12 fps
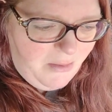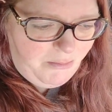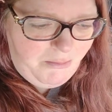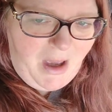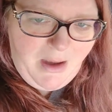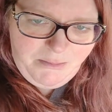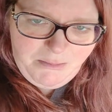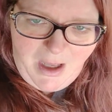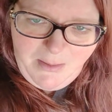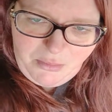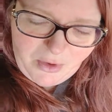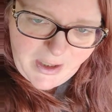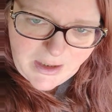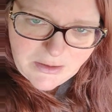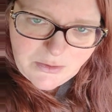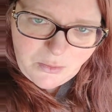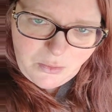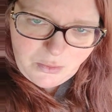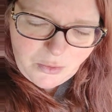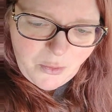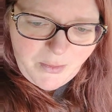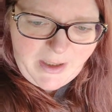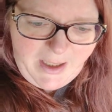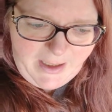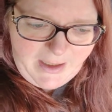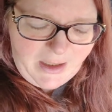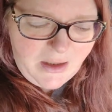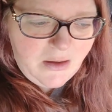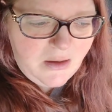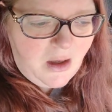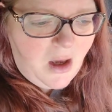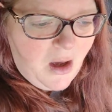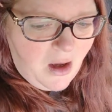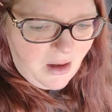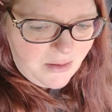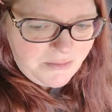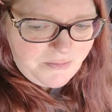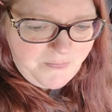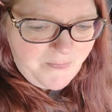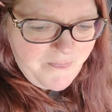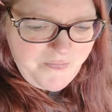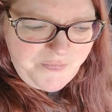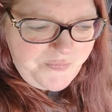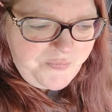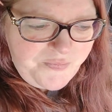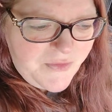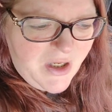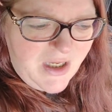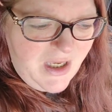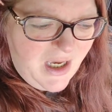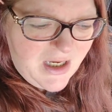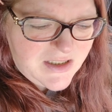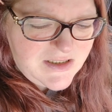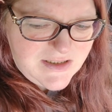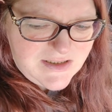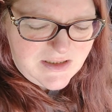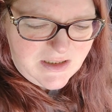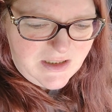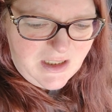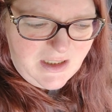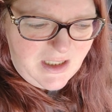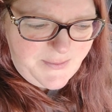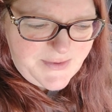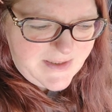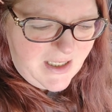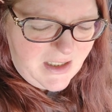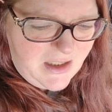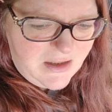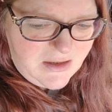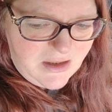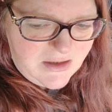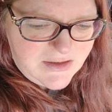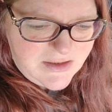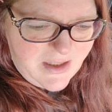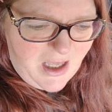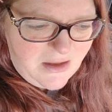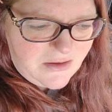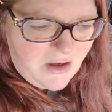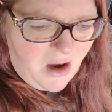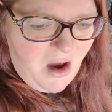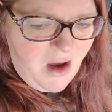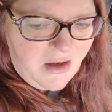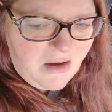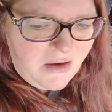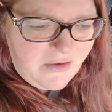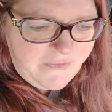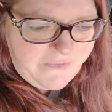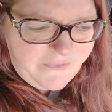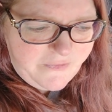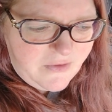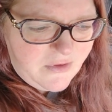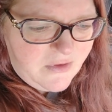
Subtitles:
my brain ruminating. Yeah, it's just like it keeps getting into that knot of,